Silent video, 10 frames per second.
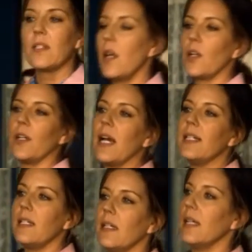not a good
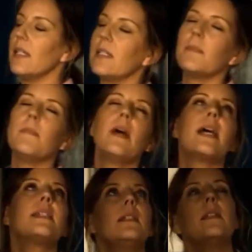idea. It's a
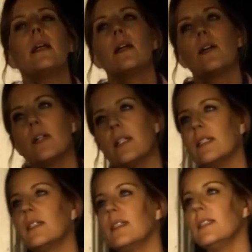mess in there. I don't